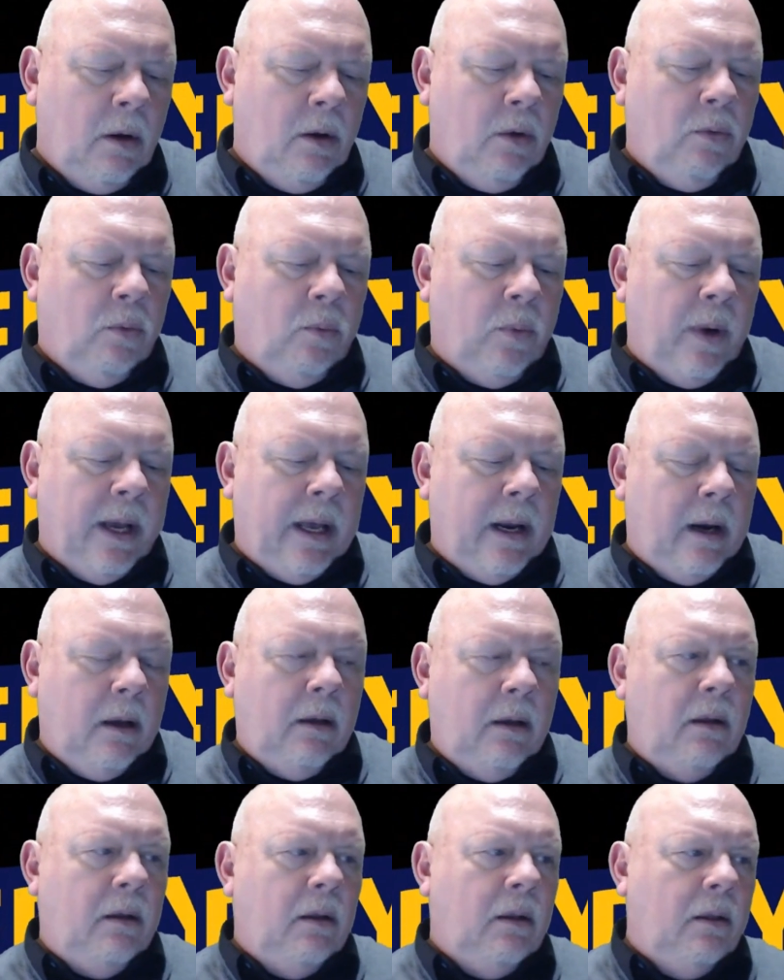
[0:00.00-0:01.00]
when
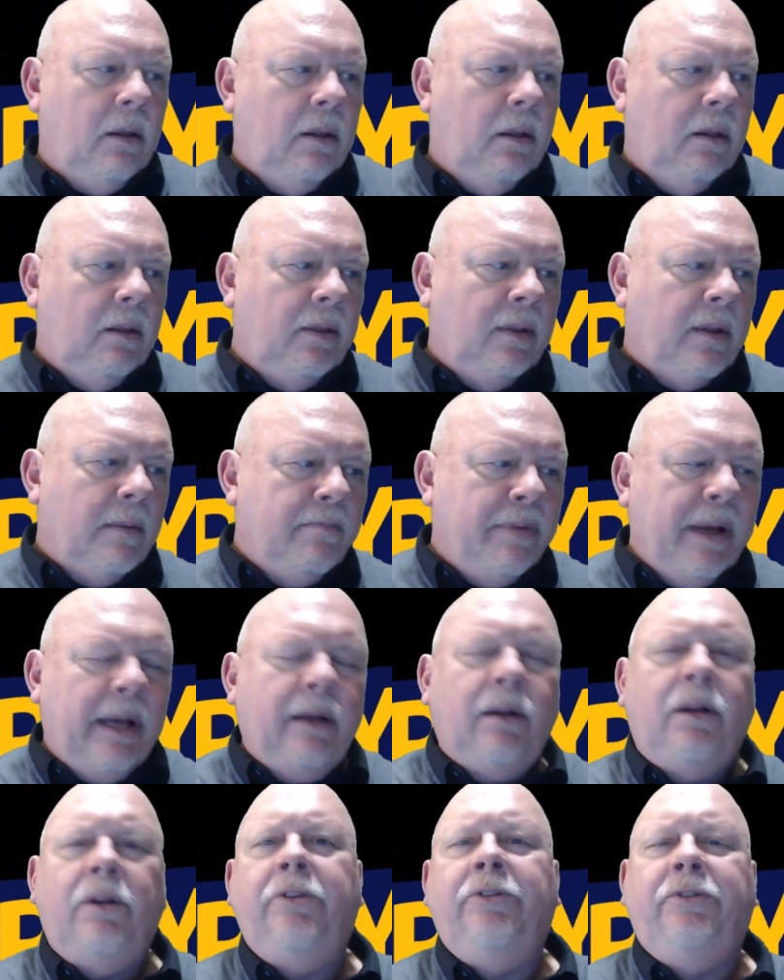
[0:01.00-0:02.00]
the
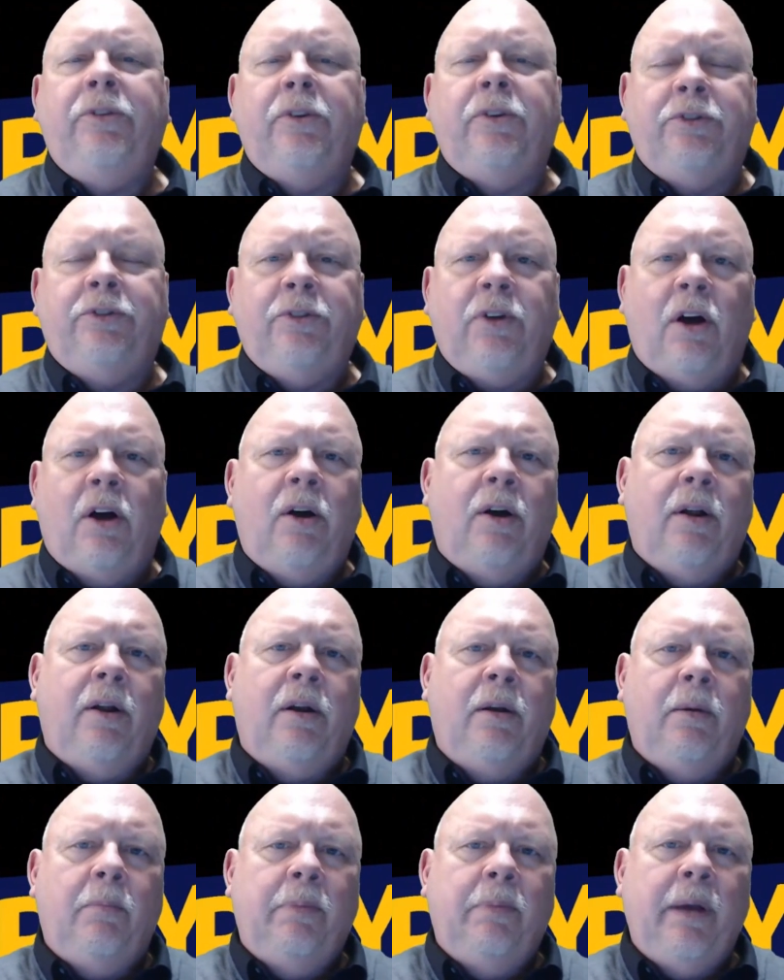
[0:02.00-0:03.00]
bills
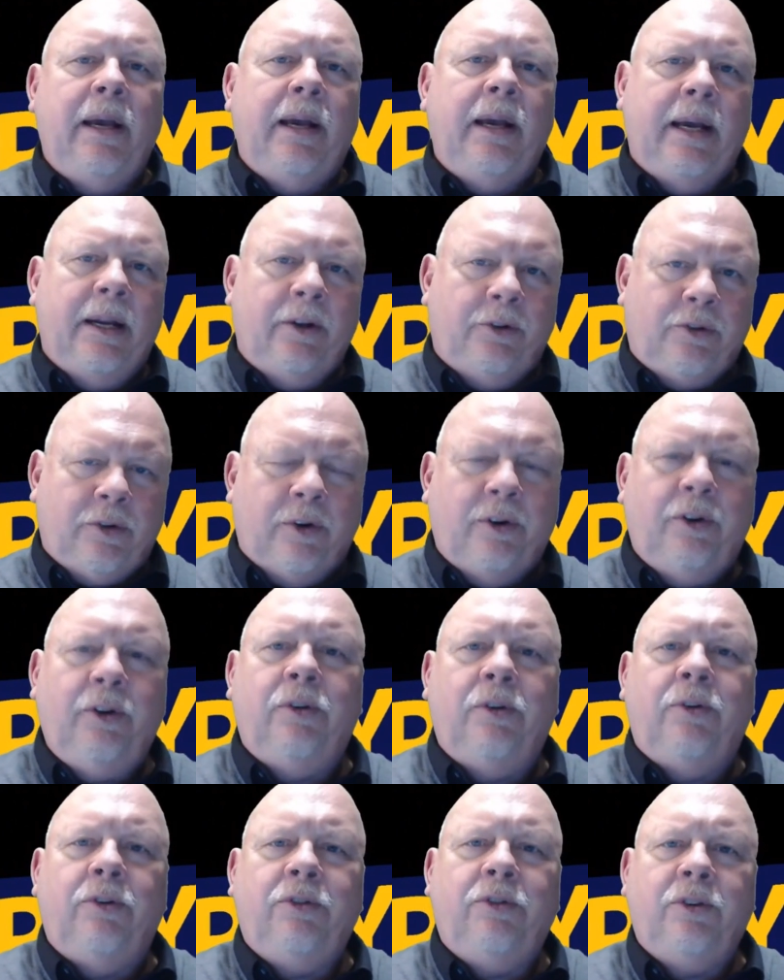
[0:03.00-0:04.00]
started being
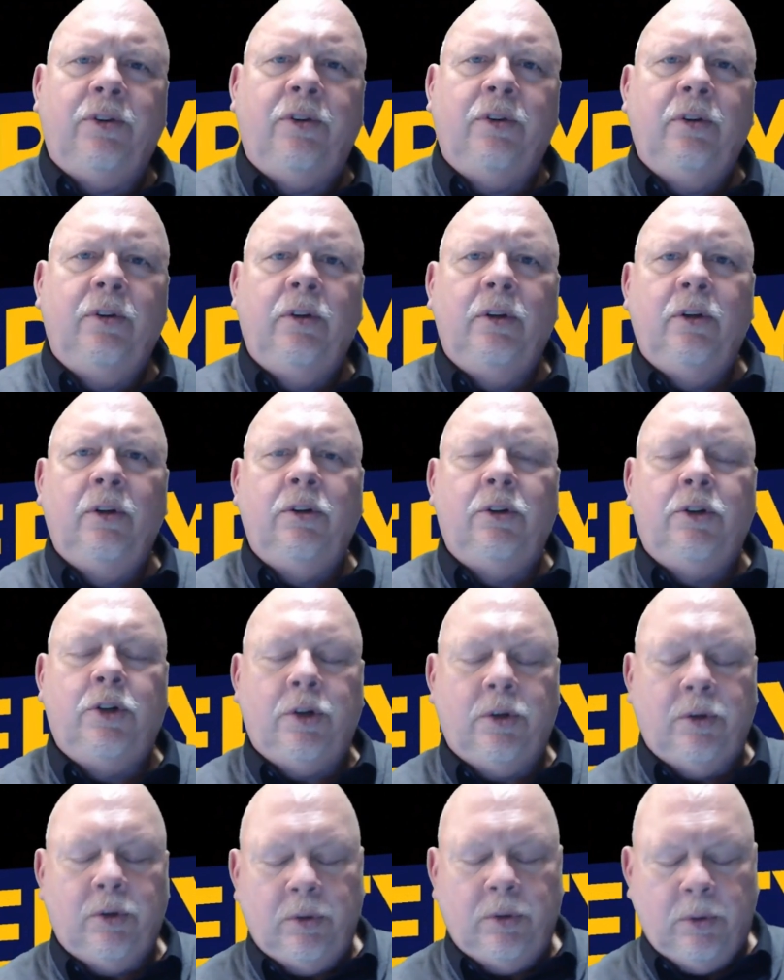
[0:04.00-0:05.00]
introduced
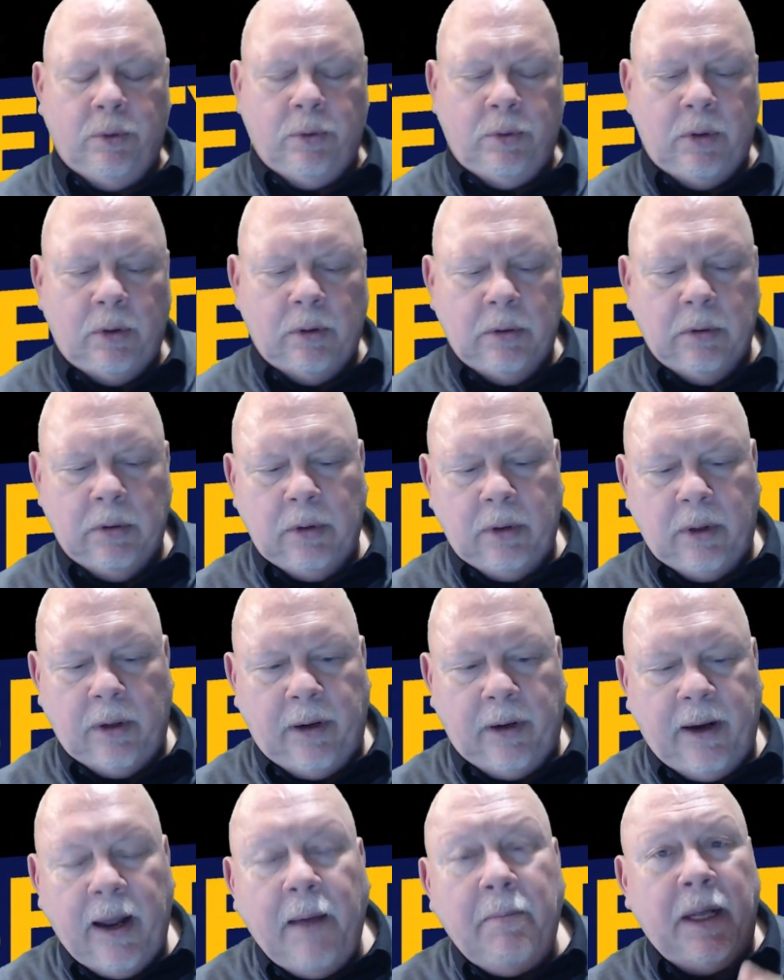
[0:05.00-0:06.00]
to
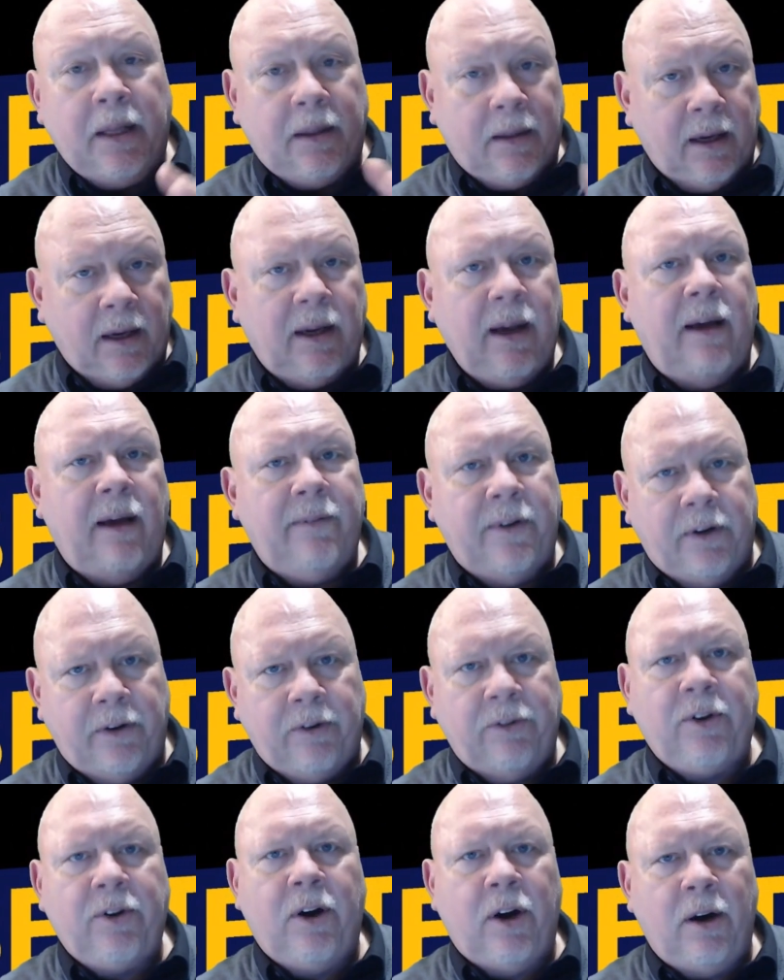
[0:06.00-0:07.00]
limit the
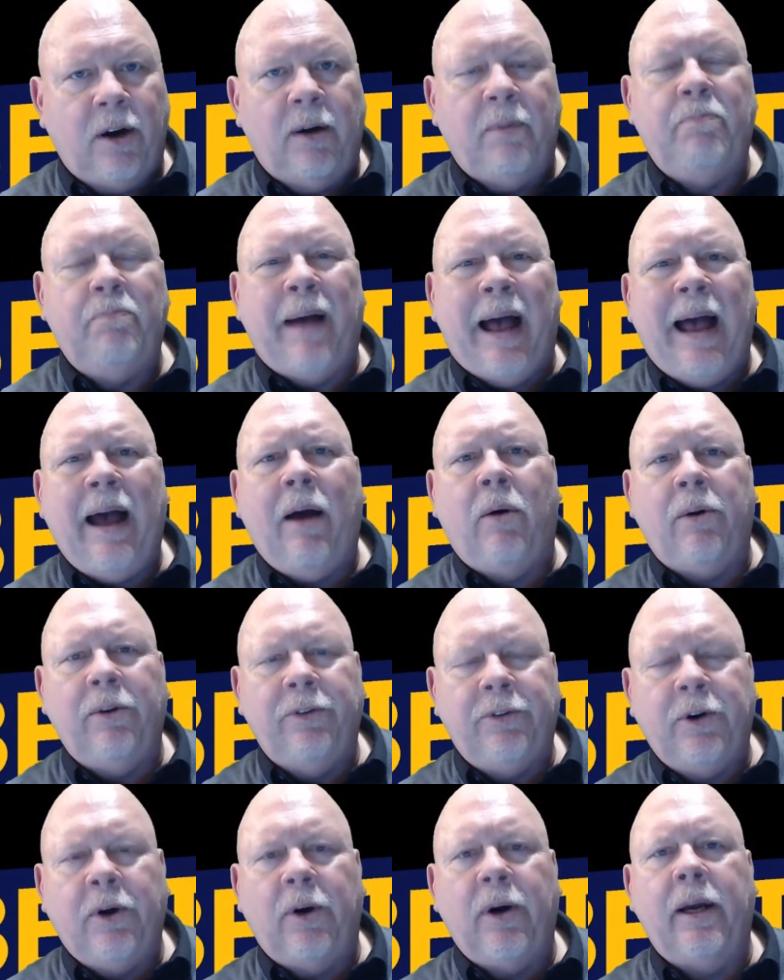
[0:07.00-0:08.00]
governor's current powers
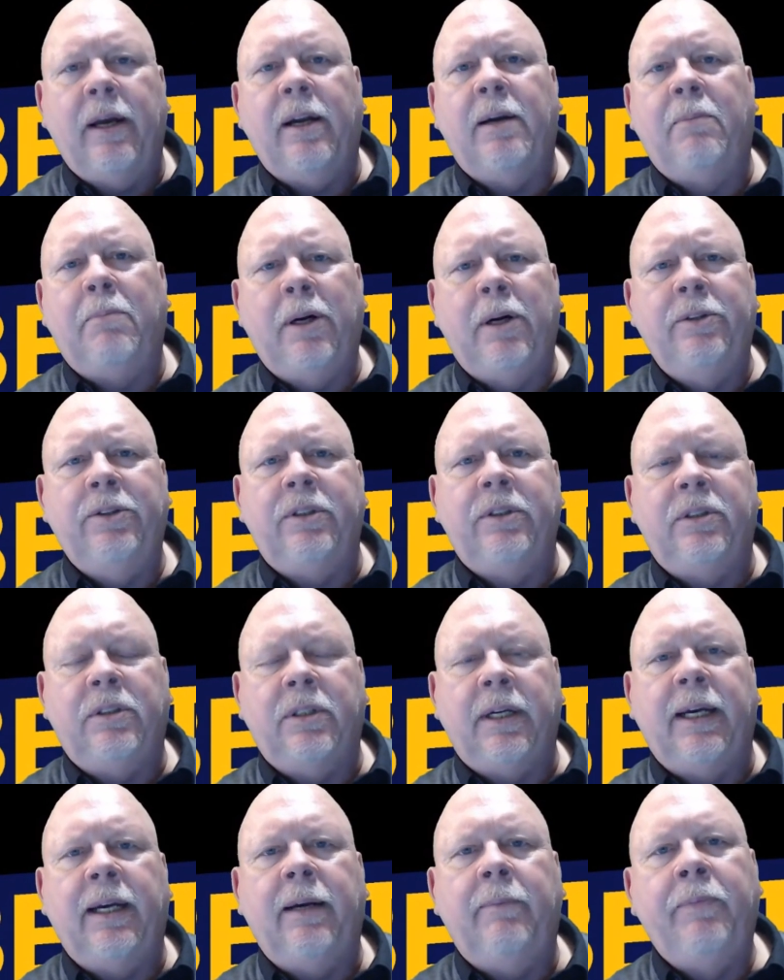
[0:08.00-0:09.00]
during an
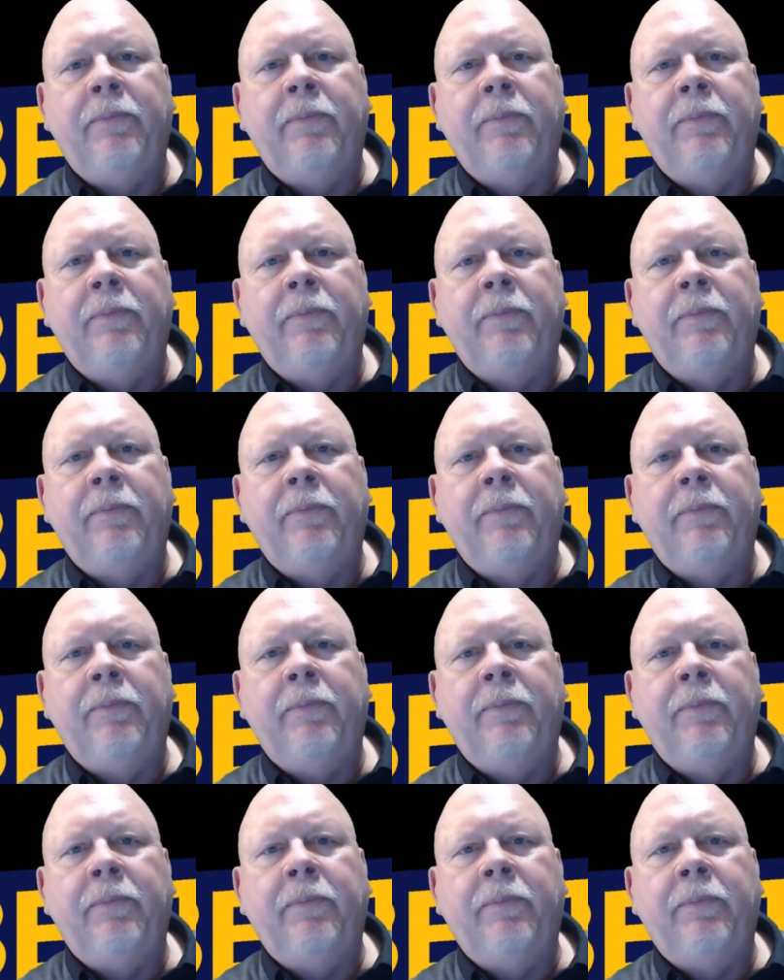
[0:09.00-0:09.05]
emergency,